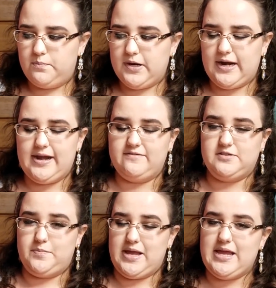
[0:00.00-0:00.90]
but I'd have
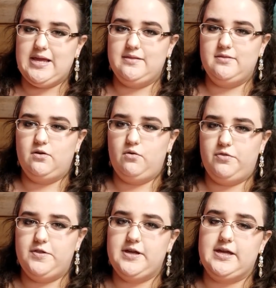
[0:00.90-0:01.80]
to pan the whole
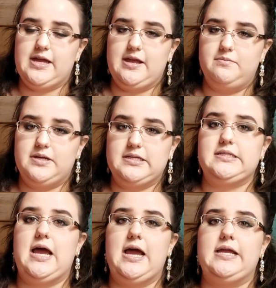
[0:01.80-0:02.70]
thing again
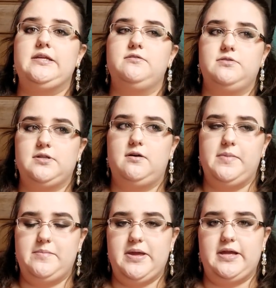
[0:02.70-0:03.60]
because I use all my